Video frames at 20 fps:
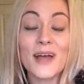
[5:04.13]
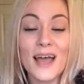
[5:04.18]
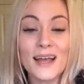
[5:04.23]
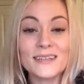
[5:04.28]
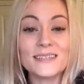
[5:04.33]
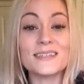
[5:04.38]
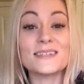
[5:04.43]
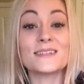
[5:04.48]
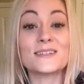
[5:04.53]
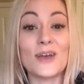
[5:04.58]

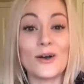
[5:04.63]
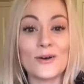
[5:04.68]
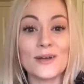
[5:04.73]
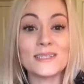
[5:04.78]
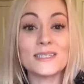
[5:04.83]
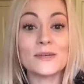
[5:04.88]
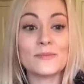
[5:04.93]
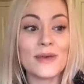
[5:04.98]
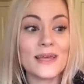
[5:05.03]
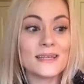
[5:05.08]
practice
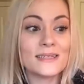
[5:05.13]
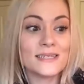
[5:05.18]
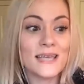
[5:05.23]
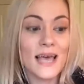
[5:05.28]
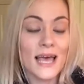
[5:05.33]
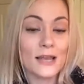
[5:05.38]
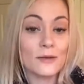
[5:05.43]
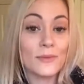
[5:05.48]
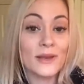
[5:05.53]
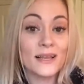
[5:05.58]
going to bed
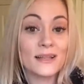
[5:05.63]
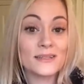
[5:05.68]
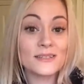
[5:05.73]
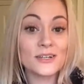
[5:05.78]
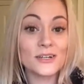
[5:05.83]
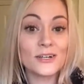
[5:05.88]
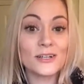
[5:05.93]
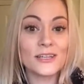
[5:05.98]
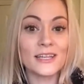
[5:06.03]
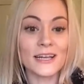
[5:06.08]
10 minutes
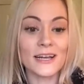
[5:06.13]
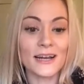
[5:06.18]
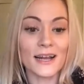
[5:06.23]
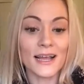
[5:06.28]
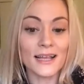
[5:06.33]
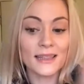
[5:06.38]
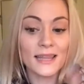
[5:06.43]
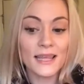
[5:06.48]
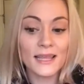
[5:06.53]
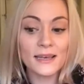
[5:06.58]
earlier
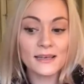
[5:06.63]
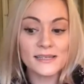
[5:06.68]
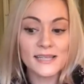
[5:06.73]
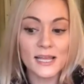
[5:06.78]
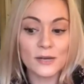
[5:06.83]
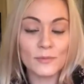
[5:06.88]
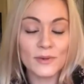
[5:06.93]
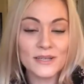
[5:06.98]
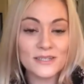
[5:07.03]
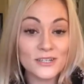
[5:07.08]
and then
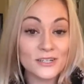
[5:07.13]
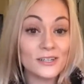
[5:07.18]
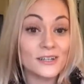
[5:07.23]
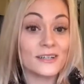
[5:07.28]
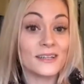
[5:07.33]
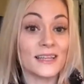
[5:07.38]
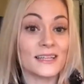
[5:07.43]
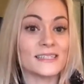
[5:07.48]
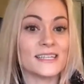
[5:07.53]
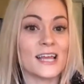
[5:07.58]
10 minutes earlier,
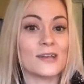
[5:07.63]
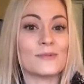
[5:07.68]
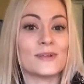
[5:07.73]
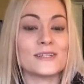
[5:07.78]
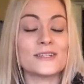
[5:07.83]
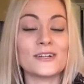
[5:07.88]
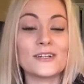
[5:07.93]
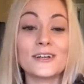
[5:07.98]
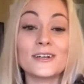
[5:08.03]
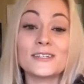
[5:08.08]
then 10
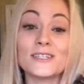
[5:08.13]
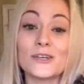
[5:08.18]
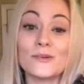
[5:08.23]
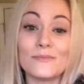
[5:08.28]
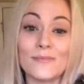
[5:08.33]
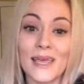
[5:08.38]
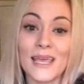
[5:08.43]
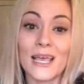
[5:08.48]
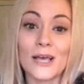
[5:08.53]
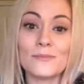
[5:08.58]
minutes earlier to
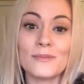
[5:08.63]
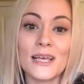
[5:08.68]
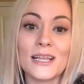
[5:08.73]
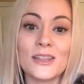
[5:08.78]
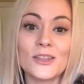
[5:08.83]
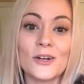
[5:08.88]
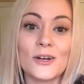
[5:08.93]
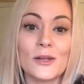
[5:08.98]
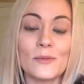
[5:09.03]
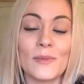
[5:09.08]
make up that
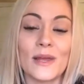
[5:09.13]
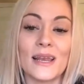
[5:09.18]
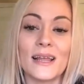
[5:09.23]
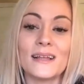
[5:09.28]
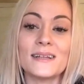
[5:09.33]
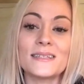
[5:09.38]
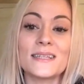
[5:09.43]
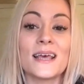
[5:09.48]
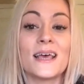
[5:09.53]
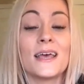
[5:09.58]
30
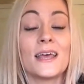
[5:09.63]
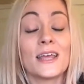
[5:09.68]
minutes.